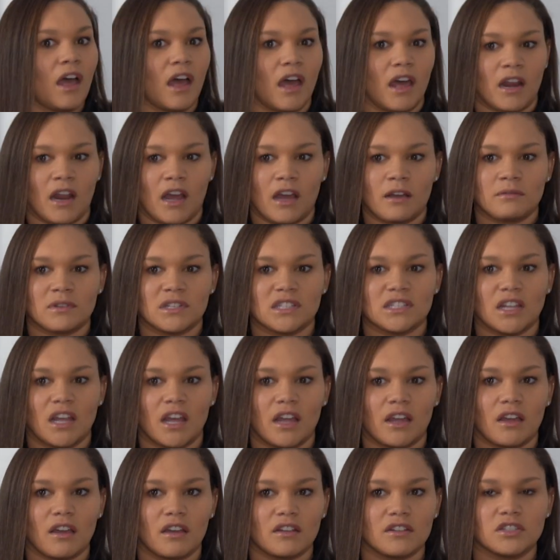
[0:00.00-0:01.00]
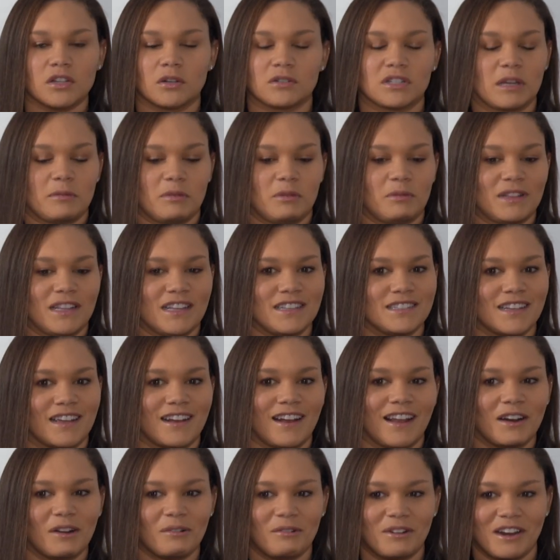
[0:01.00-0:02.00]
And I was like, don't tell me what they said.
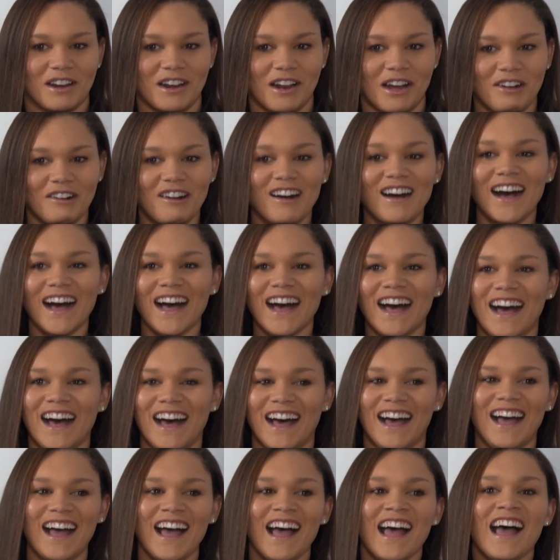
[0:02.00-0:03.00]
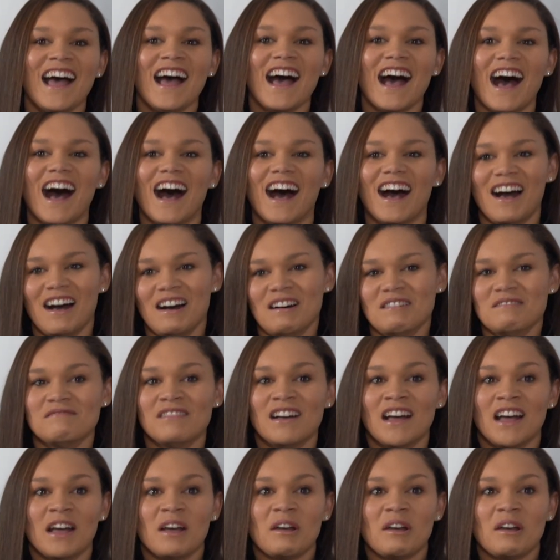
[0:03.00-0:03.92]
I don't want to know.